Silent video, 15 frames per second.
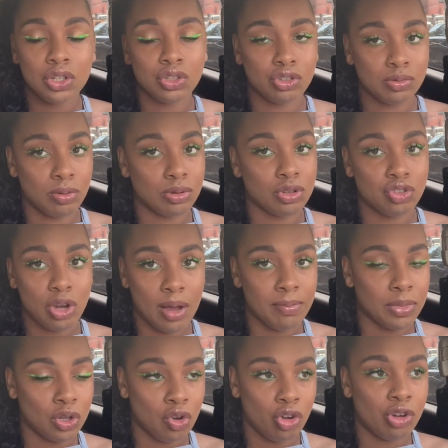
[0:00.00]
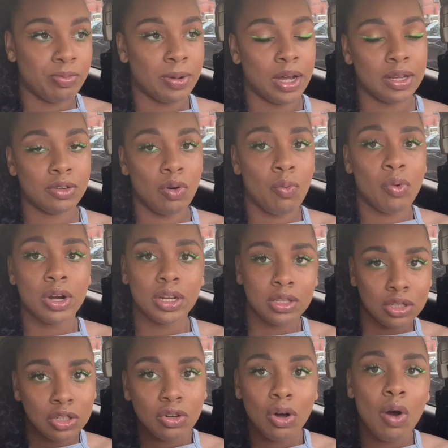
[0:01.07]
She was supposed to drop me off. I
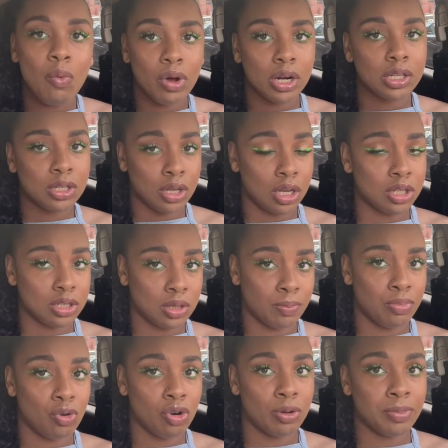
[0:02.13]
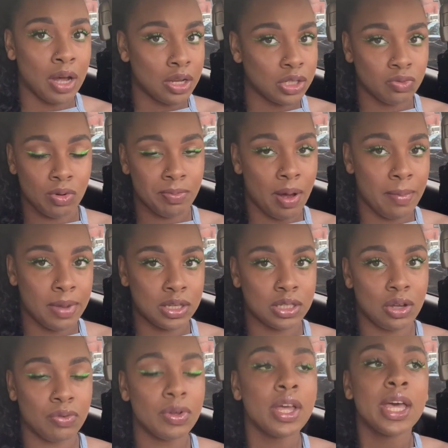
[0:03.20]
wanted support, but I just went by
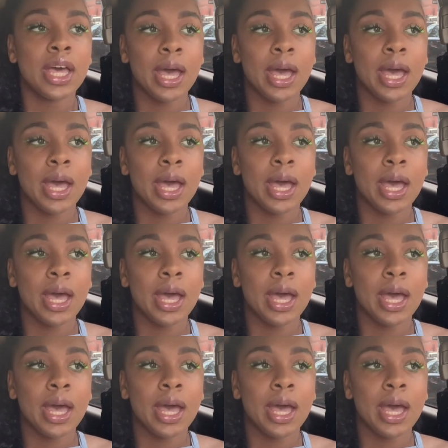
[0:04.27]
myself.